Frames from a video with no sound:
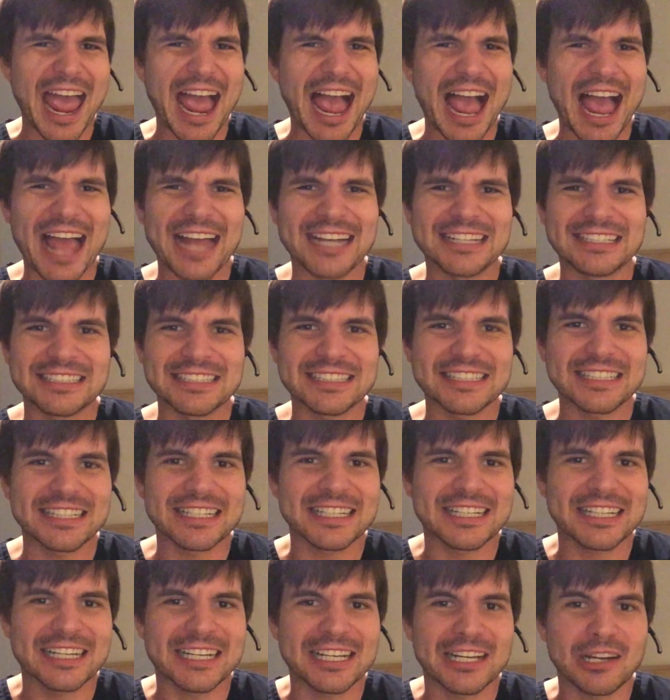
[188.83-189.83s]
and
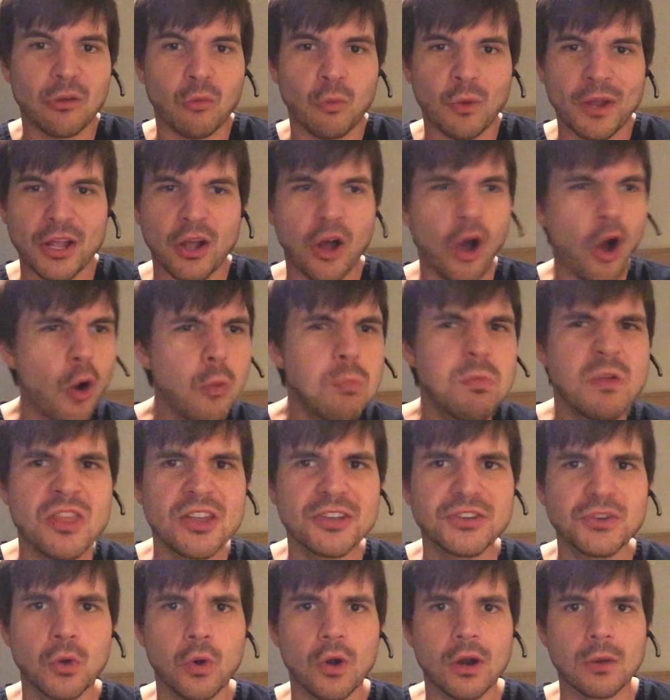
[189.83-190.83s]
we open the
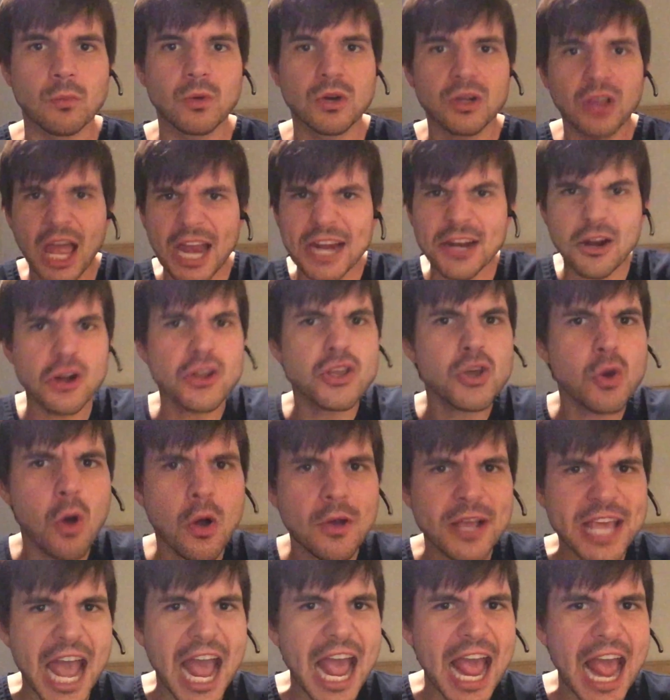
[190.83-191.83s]
door, and we're like, "Are you
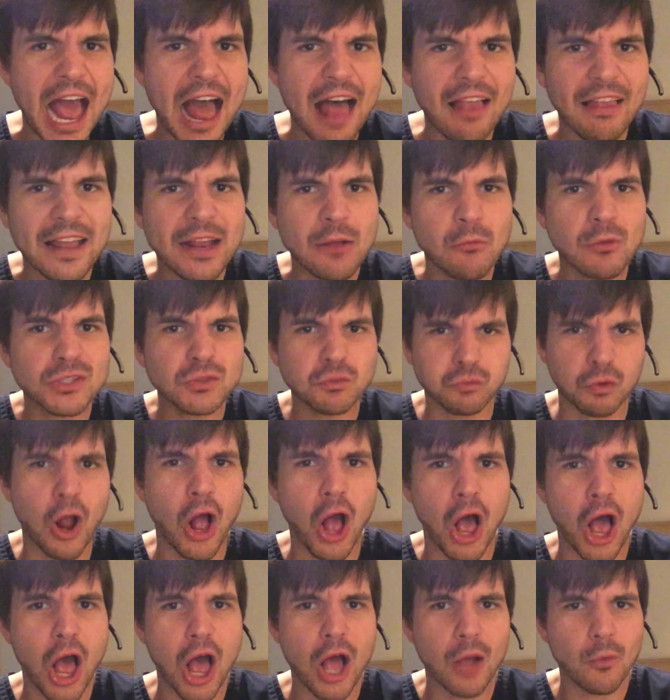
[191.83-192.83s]
okay, Allie? What's
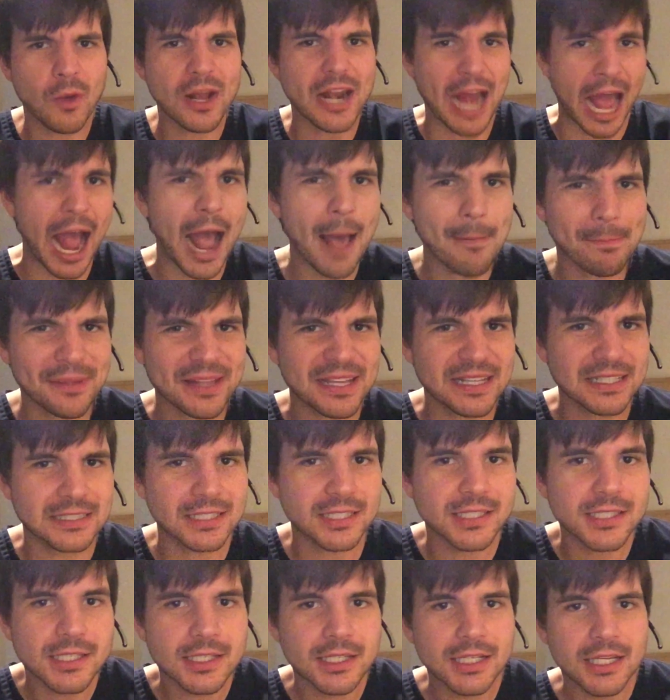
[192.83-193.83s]
wrong? What
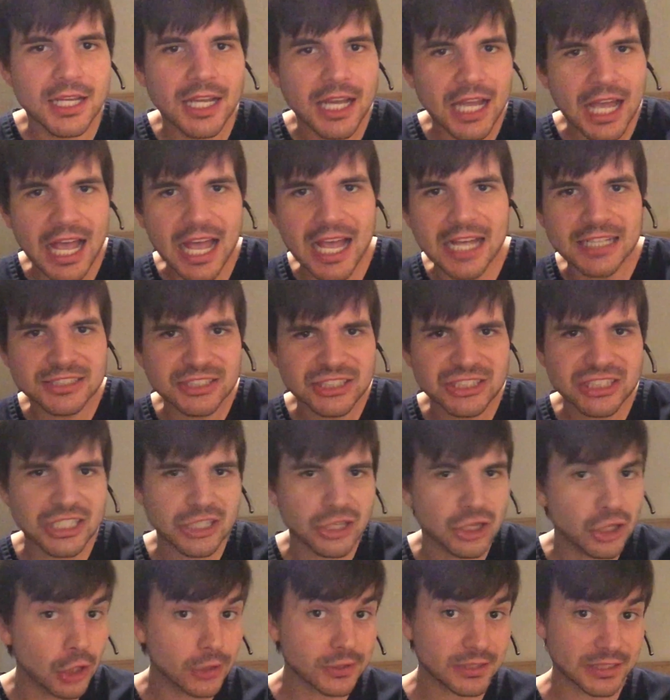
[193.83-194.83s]
happened?" And she
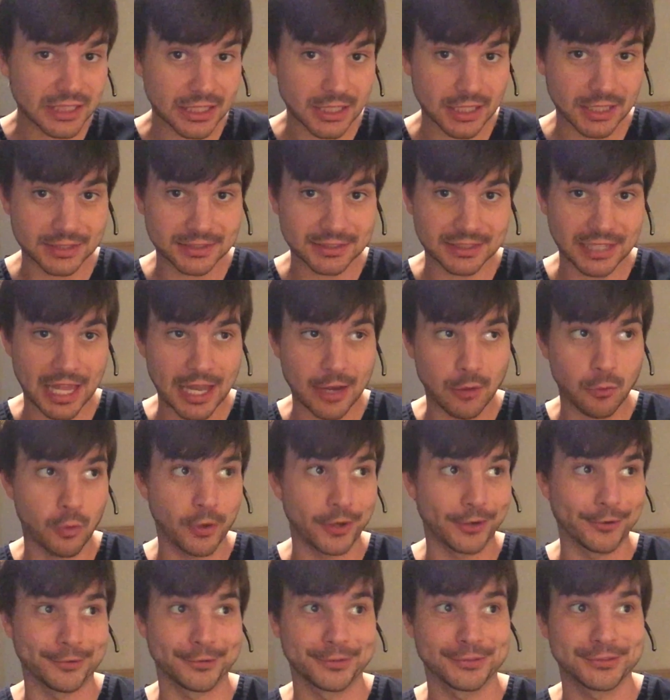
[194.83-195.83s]
looks at us like
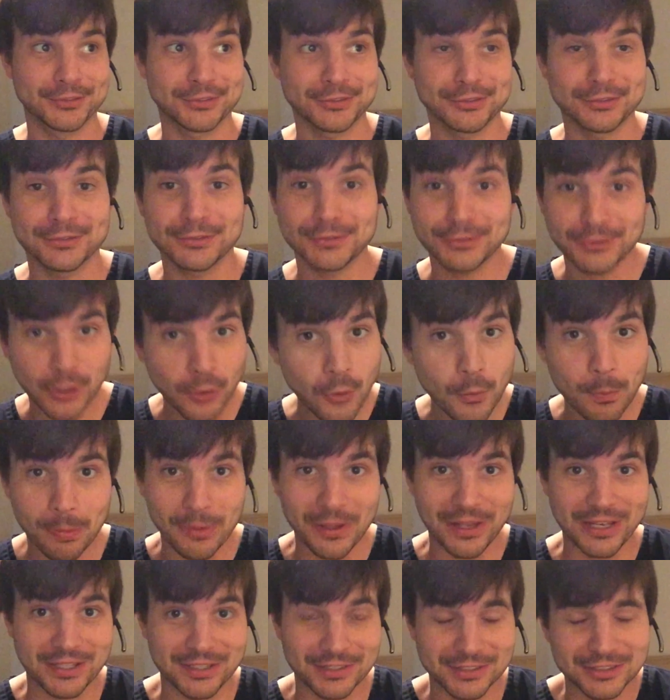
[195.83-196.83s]
we're
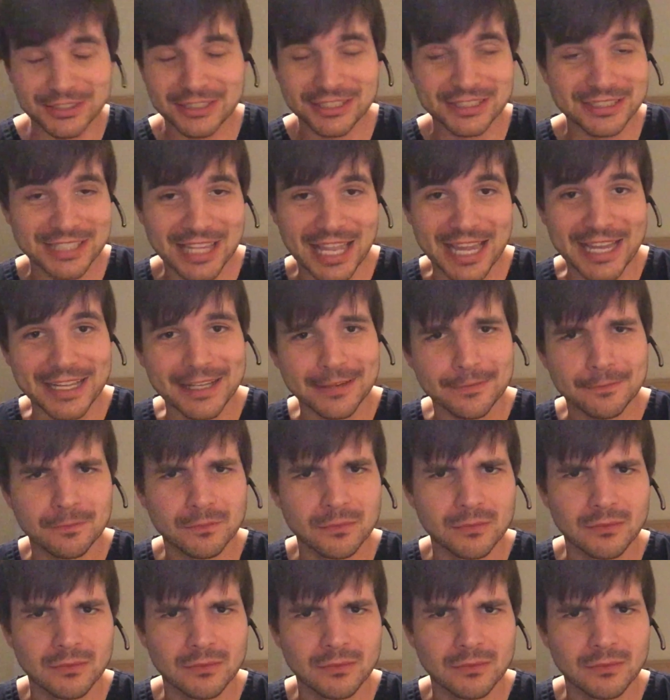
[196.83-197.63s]
stupid. She's like,